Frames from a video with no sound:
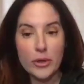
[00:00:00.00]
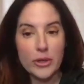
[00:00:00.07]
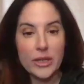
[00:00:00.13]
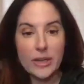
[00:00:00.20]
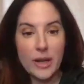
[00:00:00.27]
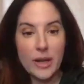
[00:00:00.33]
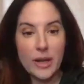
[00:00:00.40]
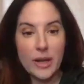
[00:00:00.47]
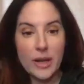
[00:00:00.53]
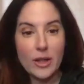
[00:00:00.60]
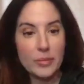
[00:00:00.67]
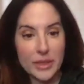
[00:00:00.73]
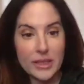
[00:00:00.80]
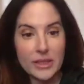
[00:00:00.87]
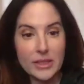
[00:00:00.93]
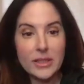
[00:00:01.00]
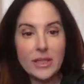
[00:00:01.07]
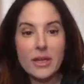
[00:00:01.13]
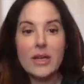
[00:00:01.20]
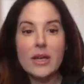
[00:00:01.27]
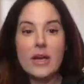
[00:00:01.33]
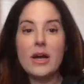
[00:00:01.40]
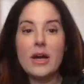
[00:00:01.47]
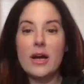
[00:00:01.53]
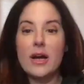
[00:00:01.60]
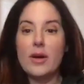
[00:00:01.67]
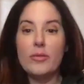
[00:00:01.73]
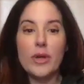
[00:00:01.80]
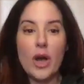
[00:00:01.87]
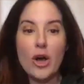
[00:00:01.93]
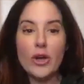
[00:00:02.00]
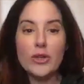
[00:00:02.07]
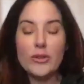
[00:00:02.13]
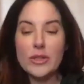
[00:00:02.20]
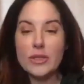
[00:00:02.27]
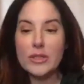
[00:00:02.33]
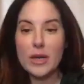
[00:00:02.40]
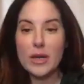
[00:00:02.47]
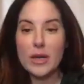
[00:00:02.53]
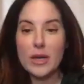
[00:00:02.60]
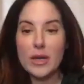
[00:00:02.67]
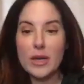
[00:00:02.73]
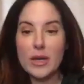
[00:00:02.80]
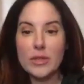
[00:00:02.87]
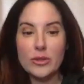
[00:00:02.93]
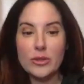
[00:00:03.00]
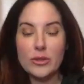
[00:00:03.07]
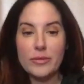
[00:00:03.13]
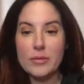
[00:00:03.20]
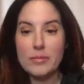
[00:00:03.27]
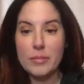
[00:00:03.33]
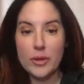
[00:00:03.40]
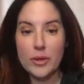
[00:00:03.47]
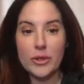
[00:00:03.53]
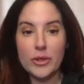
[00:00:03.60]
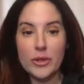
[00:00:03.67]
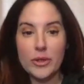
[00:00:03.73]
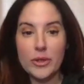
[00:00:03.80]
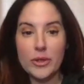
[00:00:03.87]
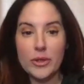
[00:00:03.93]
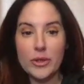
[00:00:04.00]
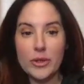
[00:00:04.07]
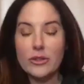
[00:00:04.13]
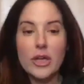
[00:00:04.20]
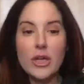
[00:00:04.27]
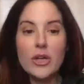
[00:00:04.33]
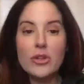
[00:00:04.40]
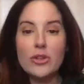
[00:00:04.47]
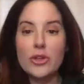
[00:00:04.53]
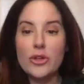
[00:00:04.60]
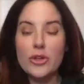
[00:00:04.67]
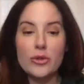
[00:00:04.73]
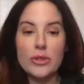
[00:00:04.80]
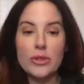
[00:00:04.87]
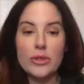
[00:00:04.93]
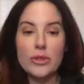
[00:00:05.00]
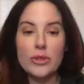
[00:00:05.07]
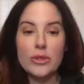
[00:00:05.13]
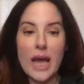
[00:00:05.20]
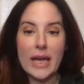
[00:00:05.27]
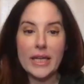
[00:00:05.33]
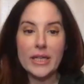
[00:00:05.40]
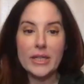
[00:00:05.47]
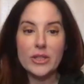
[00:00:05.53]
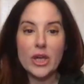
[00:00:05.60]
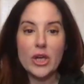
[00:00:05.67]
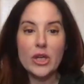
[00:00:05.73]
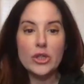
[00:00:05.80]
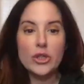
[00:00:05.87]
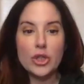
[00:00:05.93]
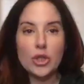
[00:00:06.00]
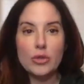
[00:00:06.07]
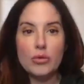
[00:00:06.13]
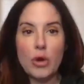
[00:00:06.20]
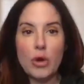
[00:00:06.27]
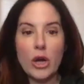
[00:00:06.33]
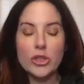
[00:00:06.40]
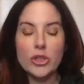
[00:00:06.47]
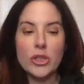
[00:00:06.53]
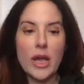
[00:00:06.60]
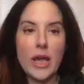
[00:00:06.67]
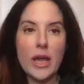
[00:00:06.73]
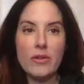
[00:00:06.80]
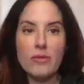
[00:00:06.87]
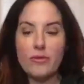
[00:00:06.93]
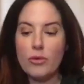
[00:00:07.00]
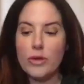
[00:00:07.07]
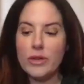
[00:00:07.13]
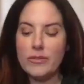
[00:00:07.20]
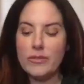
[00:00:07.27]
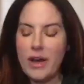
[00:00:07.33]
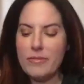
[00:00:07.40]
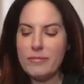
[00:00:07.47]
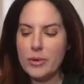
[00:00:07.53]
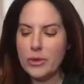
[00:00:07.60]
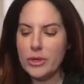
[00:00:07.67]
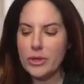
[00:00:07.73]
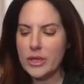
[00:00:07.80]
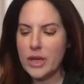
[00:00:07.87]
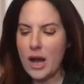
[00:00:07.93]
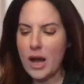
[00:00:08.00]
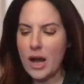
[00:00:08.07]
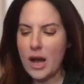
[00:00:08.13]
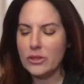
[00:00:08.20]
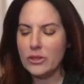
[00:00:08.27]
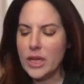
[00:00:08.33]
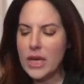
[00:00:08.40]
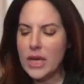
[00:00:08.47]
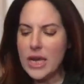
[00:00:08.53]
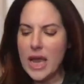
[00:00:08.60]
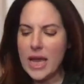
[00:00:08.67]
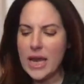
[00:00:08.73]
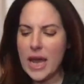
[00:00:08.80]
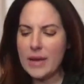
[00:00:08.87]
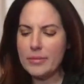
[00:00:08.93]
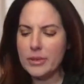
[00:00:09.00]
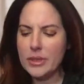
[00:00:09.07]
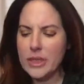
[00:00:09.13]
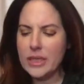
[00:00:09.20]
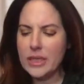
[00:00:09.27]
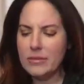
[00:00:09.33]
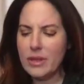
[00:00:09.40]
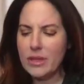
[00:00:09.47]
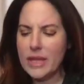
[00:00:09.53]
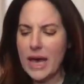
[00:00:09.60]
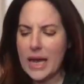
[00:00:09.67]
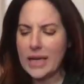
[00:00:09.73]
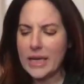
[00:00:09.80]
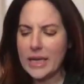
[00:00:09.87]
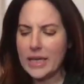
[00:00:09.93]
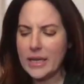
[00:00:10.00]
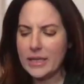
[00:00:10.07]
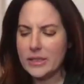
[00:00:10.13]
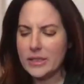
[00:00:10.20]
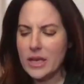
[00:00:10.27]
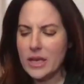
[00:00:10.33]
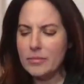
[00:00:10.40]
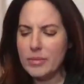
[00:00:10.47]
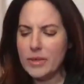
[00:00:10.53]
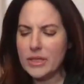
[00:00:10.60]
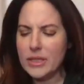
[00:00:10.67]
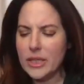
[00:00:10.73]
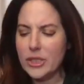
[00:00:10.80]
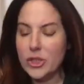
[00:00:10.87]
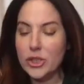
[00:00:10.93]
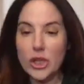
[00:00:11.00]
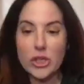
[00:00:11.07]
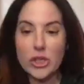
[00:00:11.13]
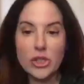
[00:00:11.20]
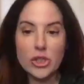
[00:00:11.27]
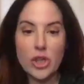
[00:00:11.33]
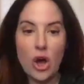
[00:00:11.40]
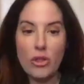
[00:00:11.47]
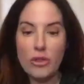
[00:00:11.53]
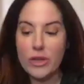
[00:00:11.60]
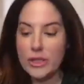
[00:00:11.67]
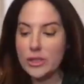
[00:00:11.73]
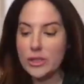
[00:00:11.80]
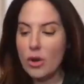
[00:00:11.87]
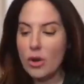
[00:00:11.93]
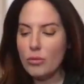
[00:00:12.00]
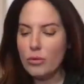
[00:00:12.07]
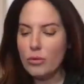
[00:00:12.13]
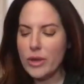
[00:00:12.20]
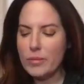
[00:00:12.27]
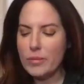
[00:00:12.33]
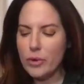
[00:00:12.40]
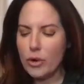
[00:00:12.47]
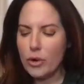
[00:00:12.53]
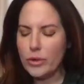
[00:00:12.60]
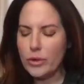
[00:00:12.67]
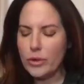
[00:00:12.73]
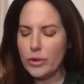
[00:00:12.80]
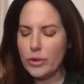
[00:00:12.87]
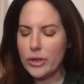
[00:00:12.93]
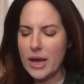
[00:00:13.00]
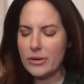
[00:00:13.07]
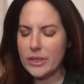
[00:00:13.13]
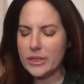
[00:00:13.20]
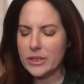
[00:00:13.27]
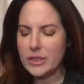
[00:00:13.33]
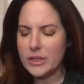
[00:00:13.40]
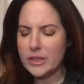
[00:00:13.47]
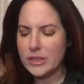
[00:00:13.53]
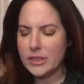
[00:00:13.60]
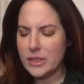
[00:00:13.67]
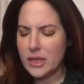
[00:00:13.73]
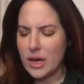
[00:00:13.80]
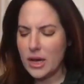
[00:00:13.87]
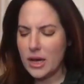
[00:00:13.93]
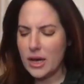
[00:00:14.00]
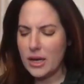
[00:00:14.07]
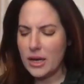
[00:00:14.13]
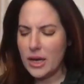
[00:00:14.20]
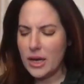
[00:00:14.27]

billion business. We all used to say it was $150 billion. The new stat is $245 billion. And I believe that that is because I just saw this where they broke it down into this